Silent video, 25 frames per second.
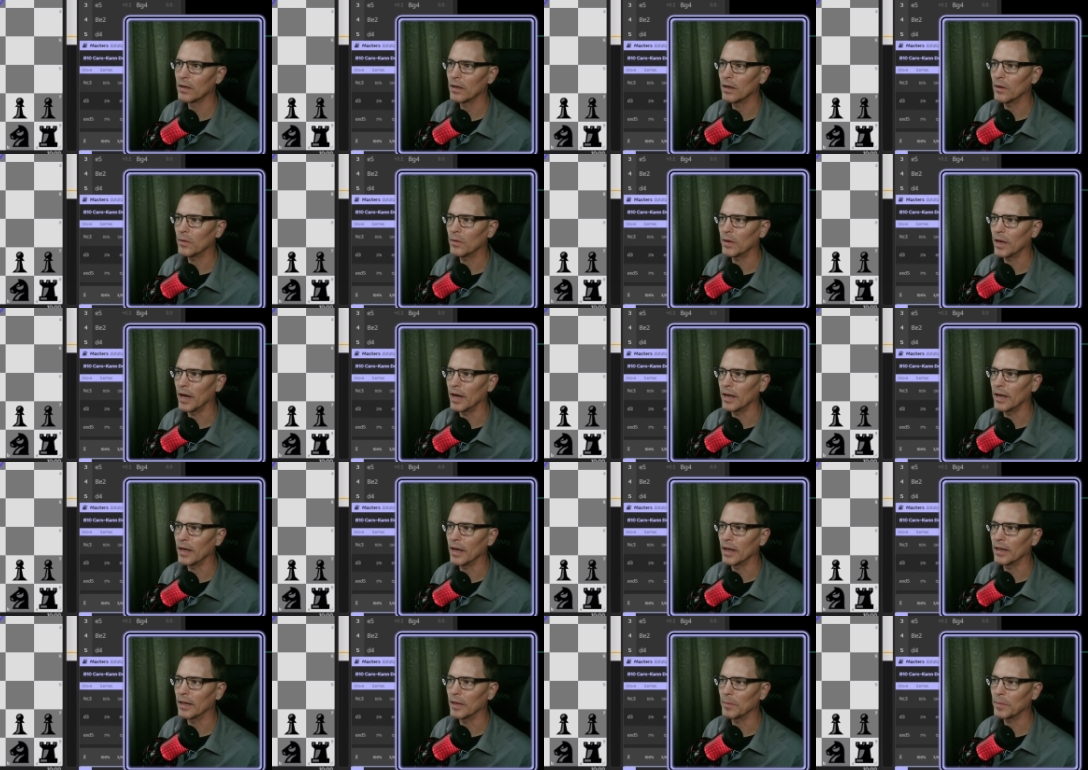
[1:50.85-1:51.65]

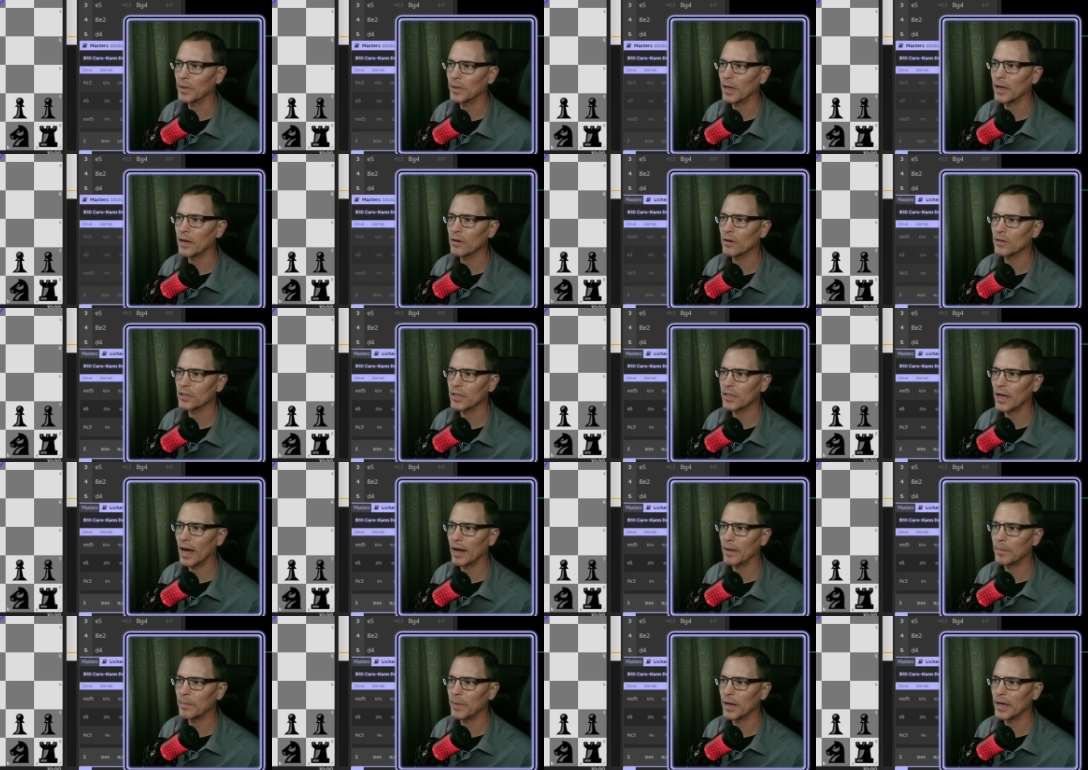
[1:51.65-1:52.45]
Okay. And the players
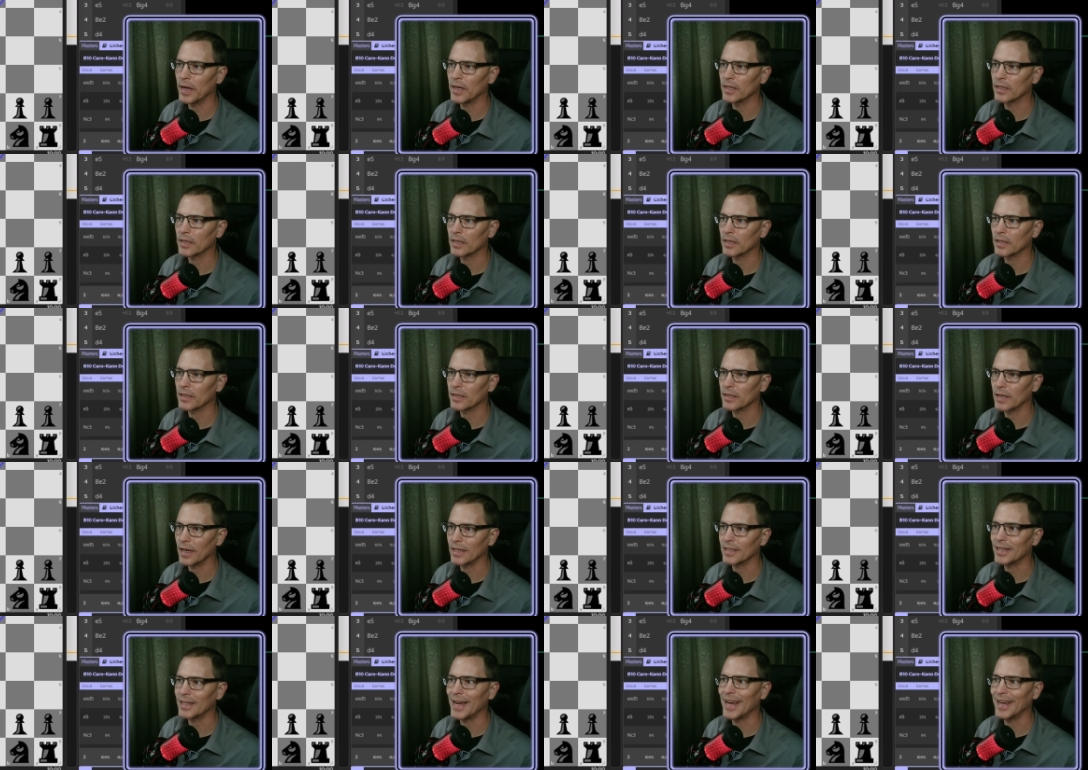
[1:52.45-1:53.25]
database
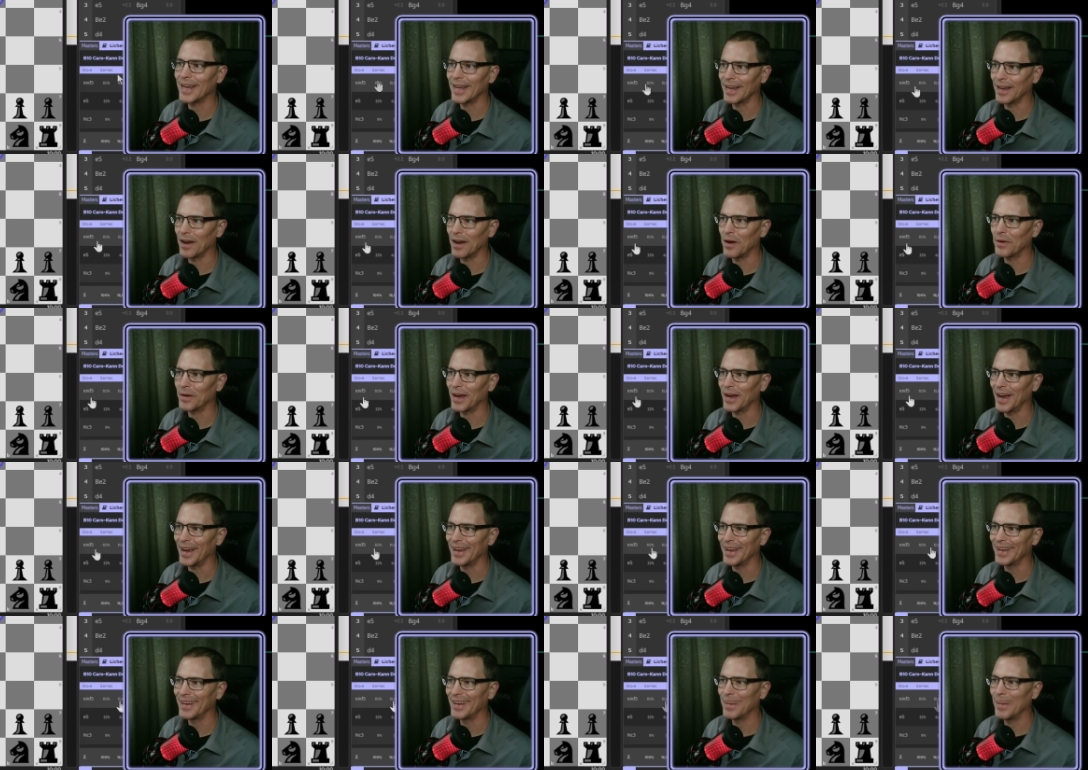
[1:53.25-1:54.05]
says taking.
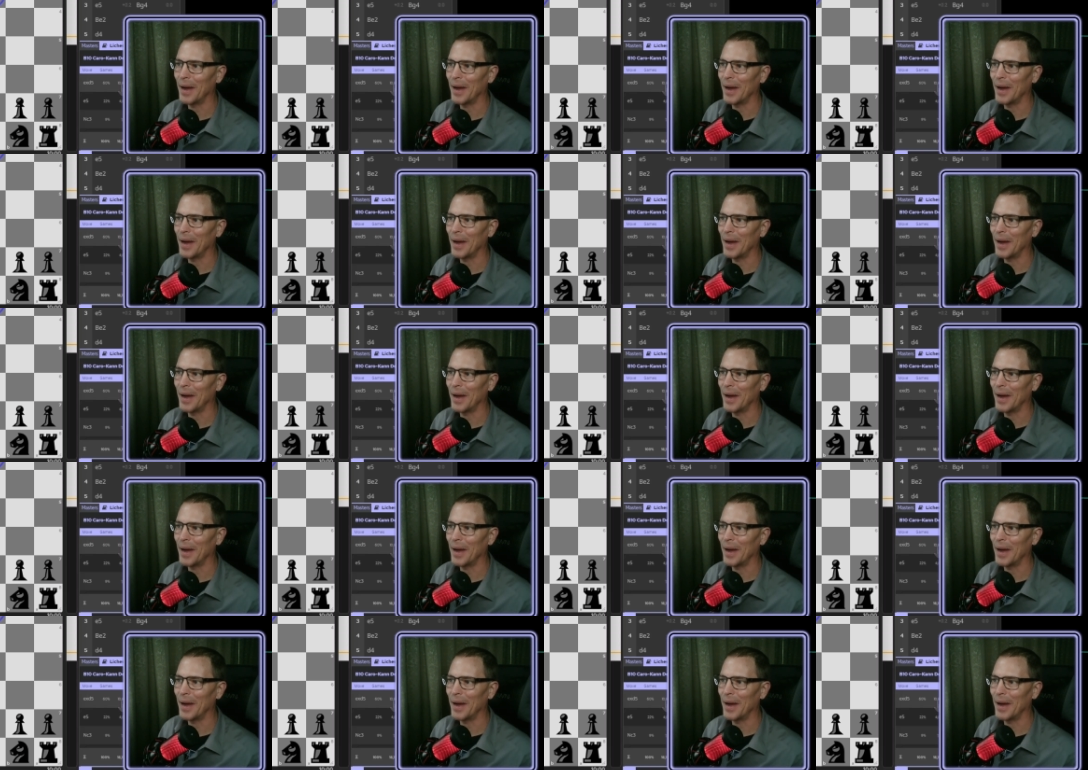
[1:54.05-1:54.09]
Okay.